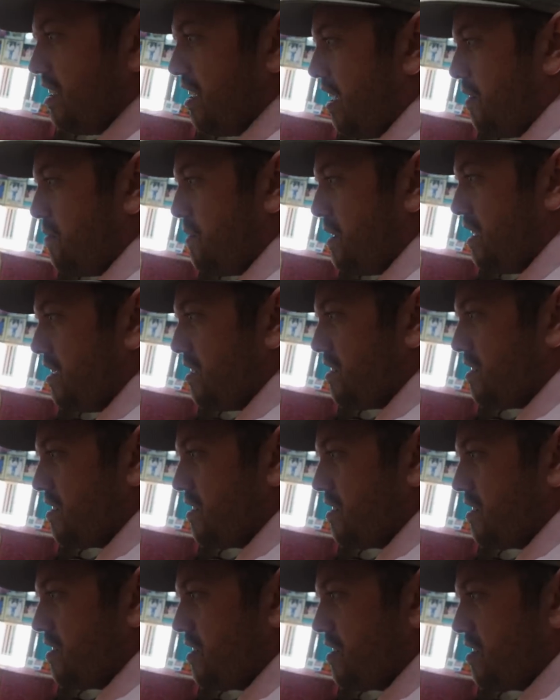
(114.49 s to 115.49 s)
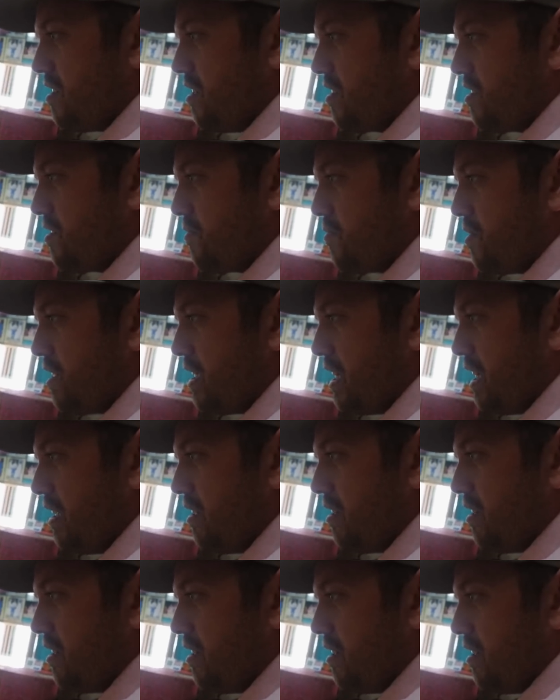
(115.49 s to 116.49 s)
I mean, it just looks really
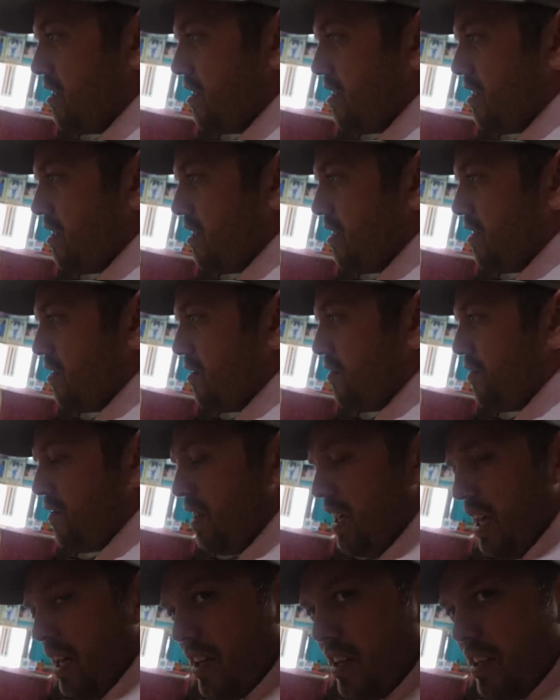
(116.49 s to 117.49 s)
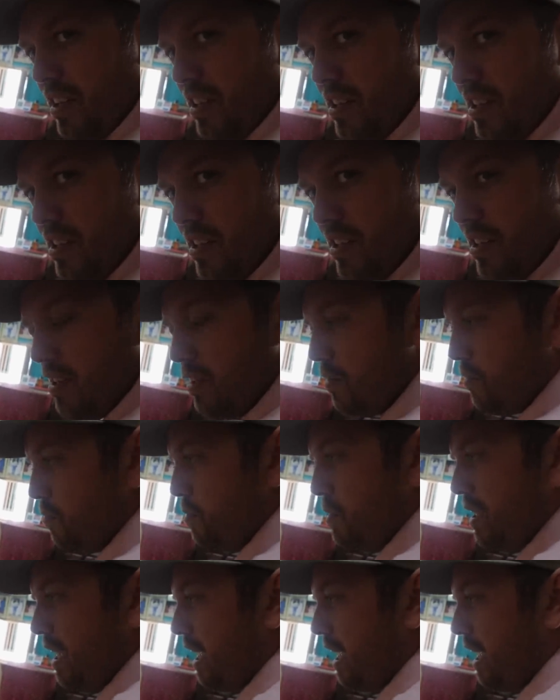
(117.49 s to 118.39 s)
thick but